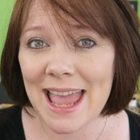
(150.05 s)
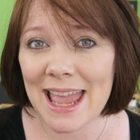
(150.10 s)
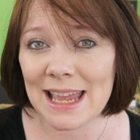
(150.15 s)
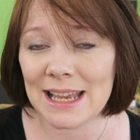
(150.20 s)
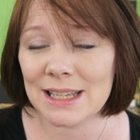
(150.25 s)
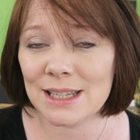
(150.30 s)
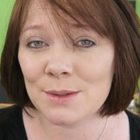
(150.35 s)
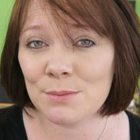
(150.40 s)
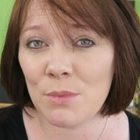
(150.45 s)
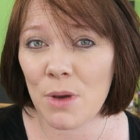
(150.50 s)

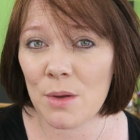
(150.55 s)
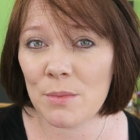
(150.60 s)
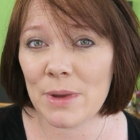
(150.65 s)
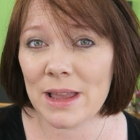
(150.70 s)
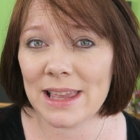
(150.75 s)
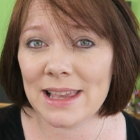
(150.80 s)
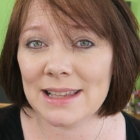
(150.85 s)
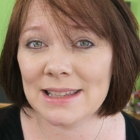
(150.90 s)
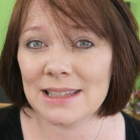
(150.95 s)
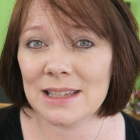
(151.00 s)
end might
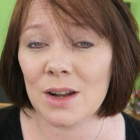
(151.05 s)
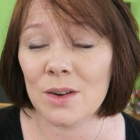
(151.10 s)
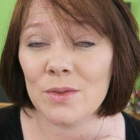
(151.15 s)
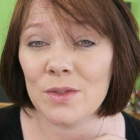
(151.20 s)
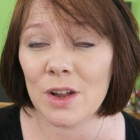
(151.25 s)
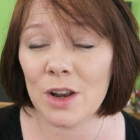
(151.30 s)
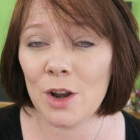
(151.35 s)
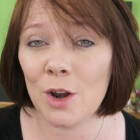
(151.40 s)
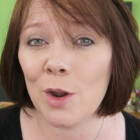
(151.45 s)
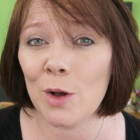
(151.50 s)
make
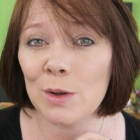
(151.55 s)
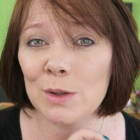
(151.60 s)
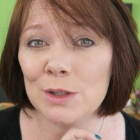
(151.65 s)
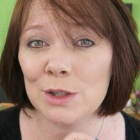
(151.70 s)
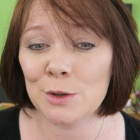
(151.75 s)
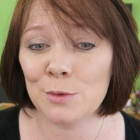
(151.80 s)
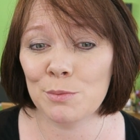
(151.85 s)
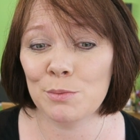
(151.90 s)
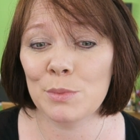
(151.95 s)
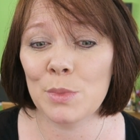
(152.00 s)
itself a
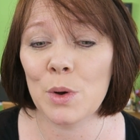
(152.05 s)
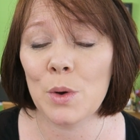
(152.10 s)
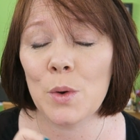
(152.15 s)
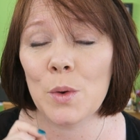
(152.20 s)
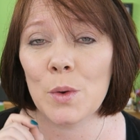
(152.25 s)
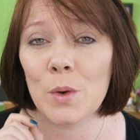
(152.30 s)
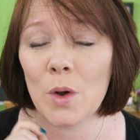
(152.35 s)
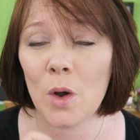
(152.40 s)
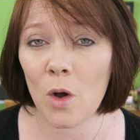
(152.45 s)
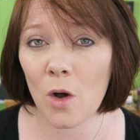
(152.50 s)
lot
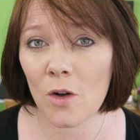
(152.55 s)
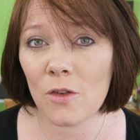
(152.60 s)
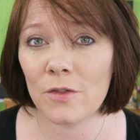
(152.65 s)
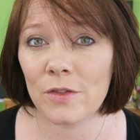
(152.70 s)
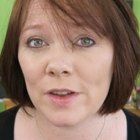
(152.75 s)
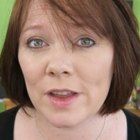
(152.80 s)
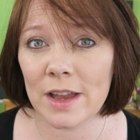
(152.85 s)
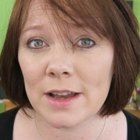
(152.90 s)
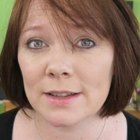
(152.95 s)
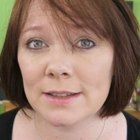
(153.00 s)
more
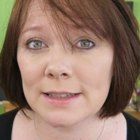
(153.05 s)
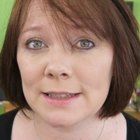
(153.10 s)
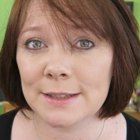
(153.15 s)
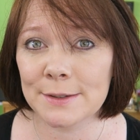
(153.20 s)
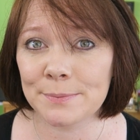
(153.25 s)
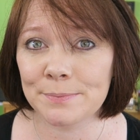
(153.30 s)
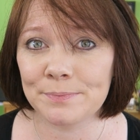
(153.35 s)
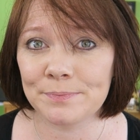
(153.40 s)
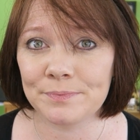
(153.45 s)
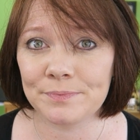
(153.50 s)

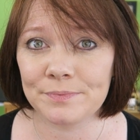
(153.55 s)
obvious.